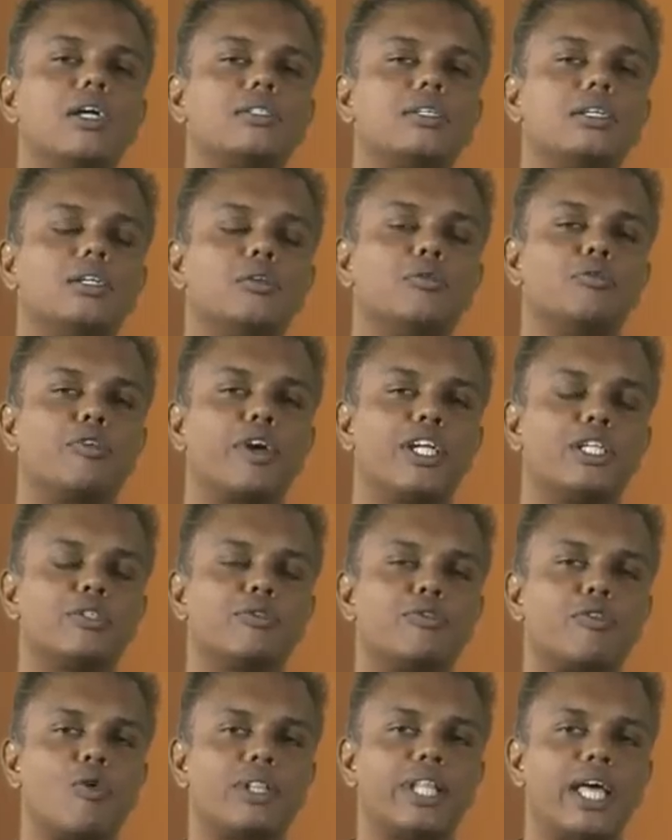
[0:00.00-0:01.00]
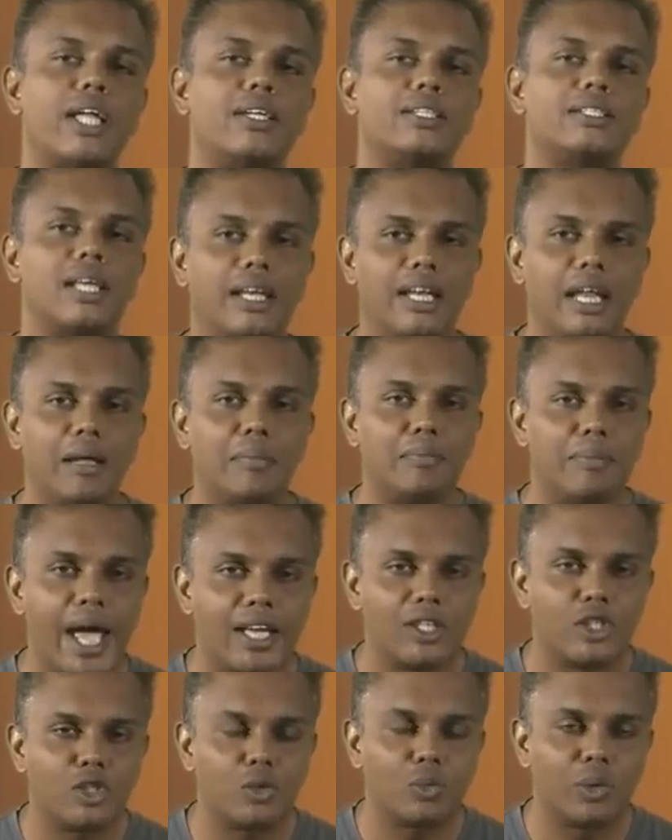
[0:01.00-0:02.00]
Arsenal friends for that Sunday
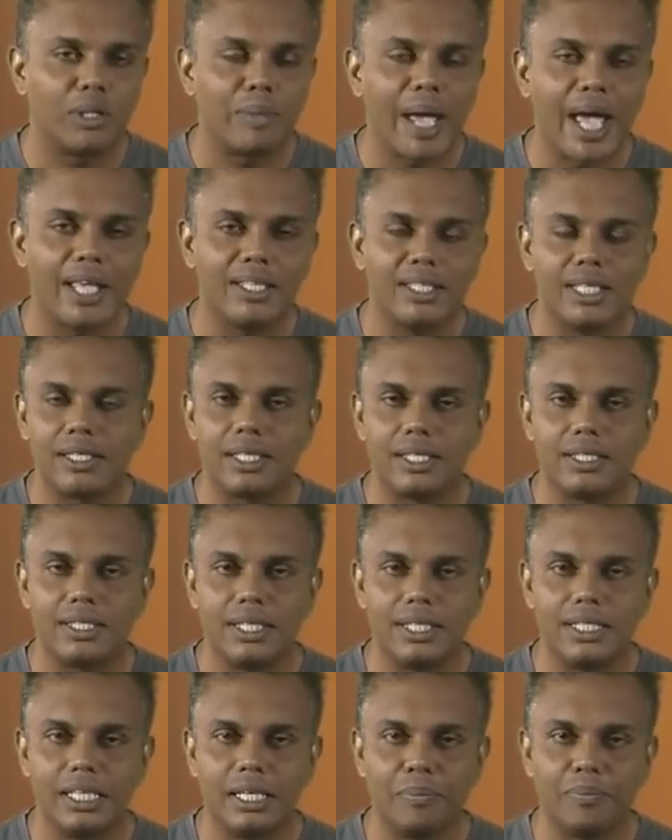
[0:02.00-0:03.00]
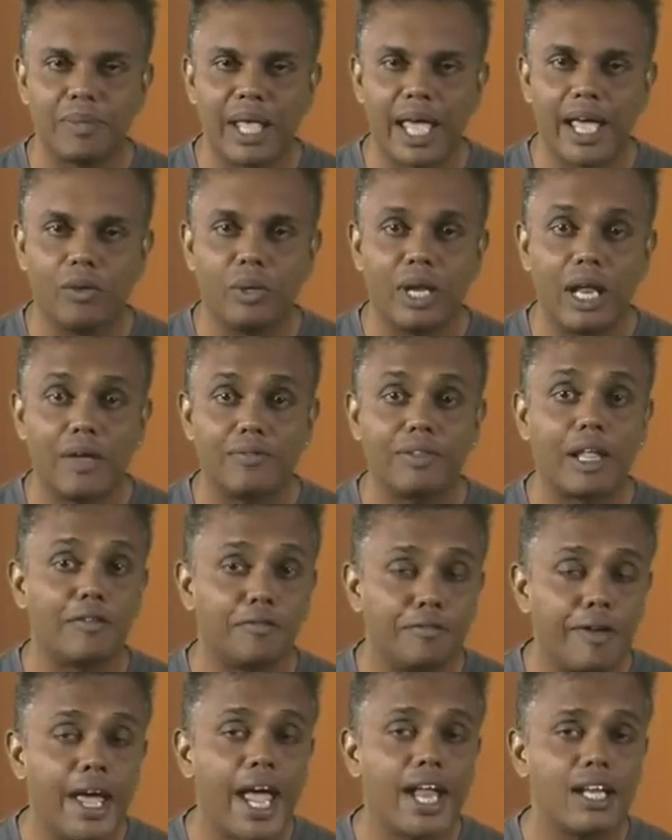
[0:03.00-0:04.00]
match with Manchester City, and we'll have
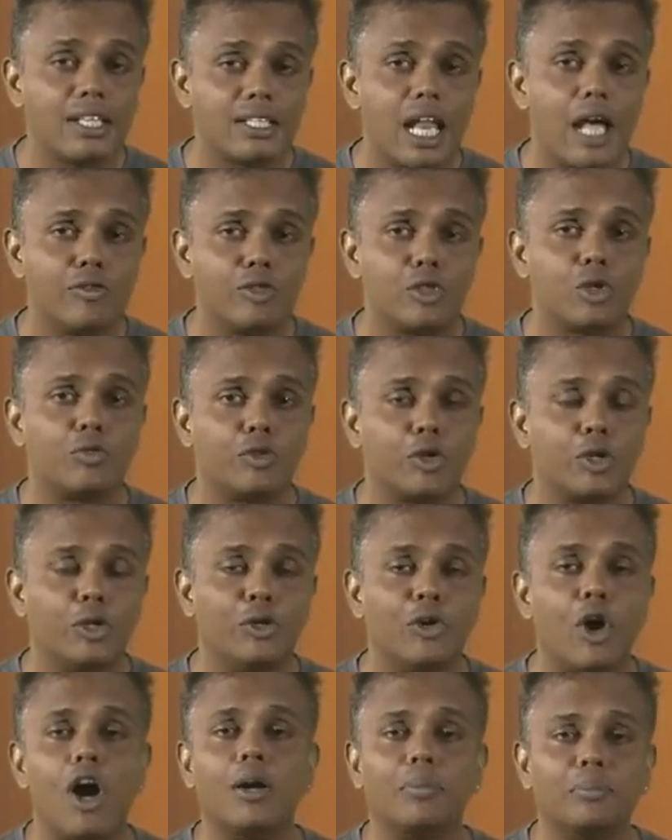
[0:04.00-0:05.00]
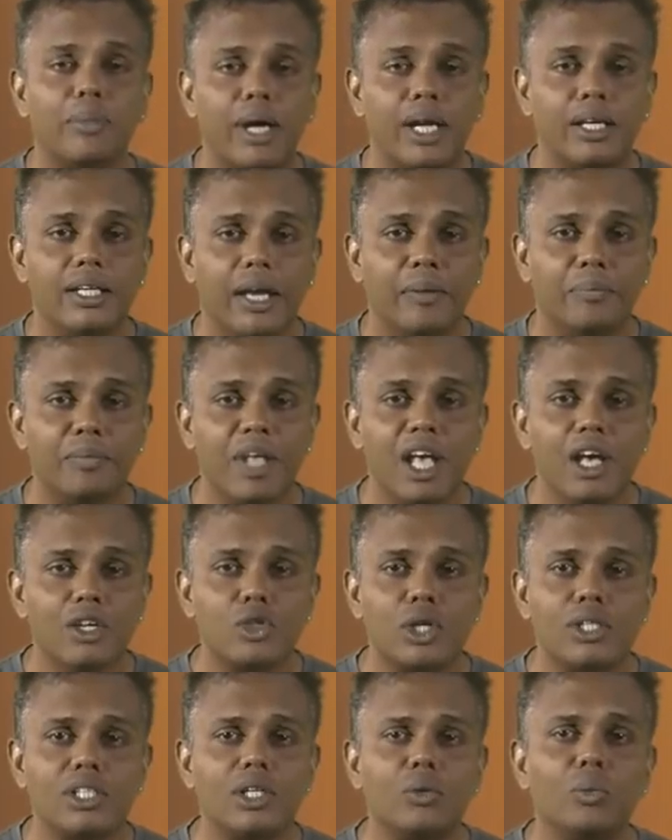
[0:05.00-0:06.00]
that fans live show for you on Monday.
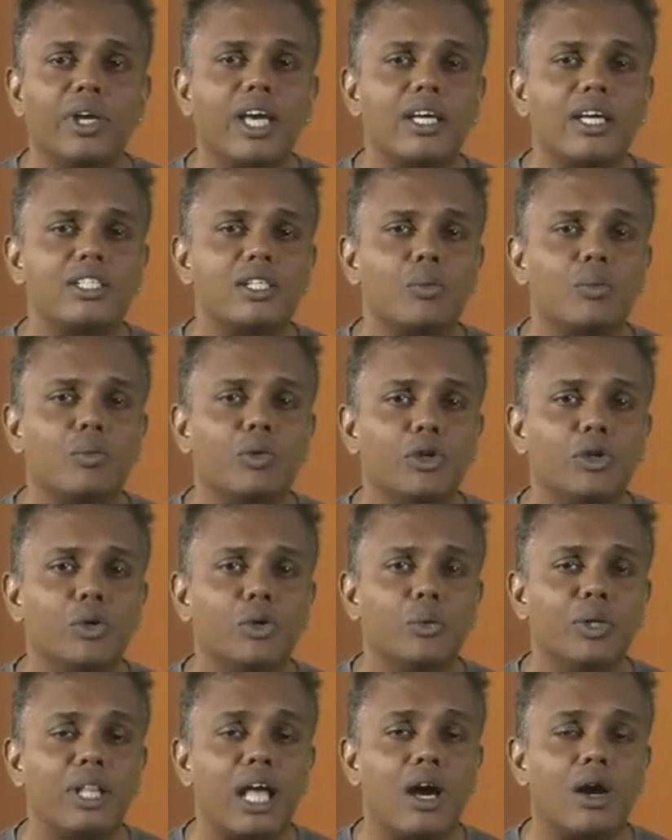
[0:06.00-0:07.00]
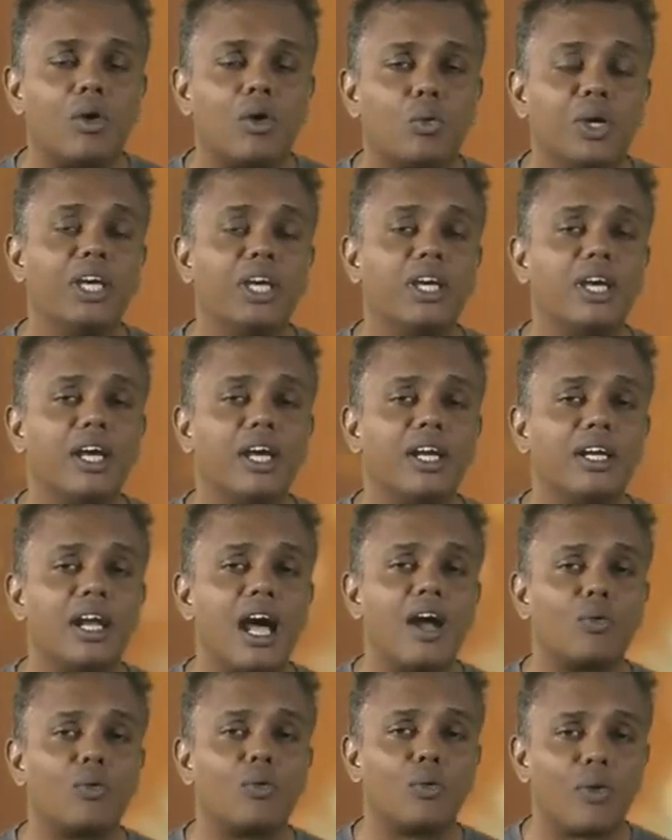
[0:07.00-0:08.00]
So until we catch up with you with our weekend
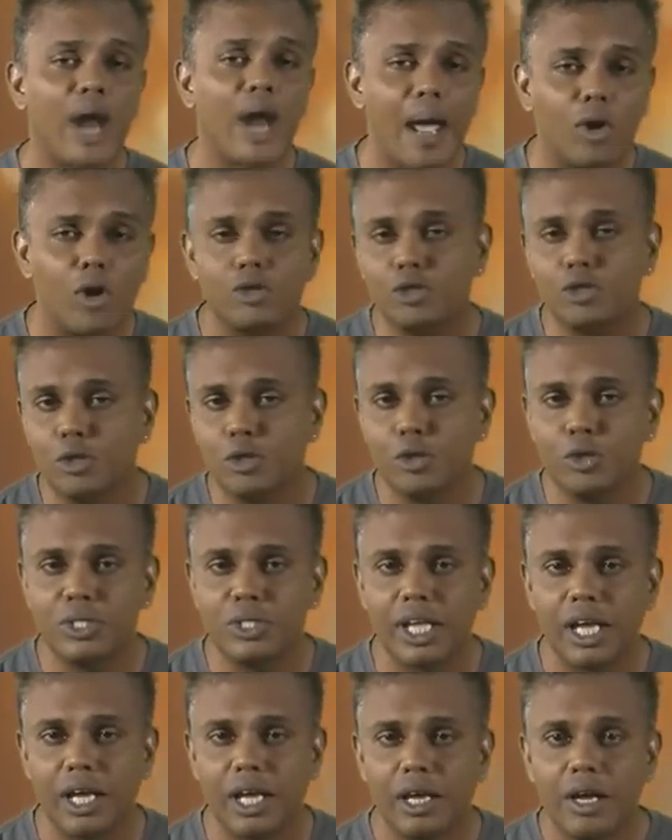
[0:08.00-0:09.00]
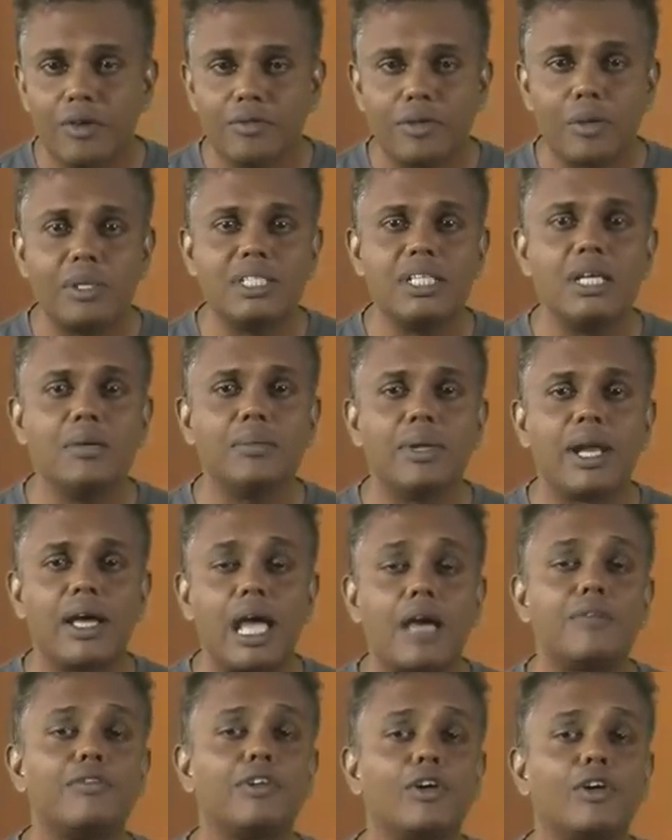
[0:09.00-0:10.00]
wrap on Tuesday, from the team and I,
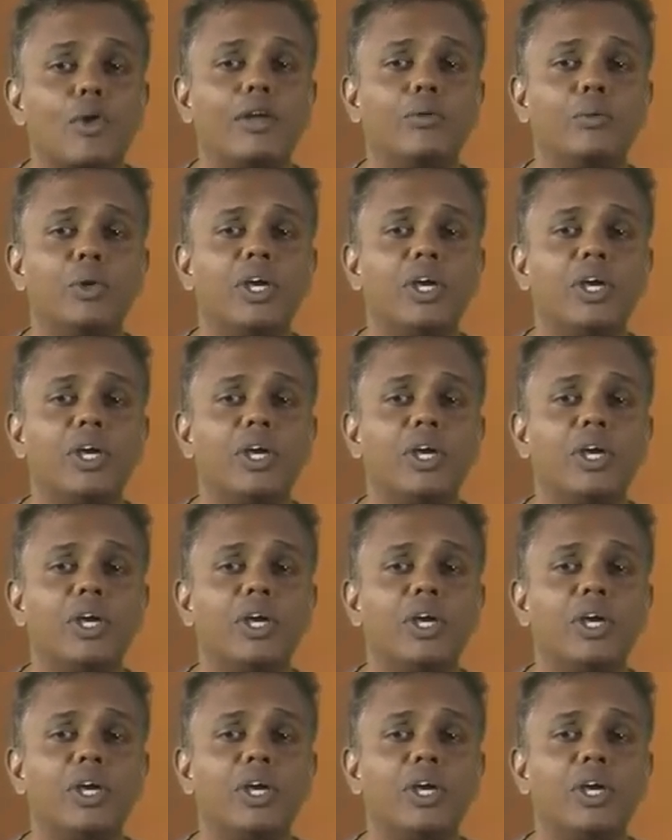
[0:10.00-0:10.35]
have a great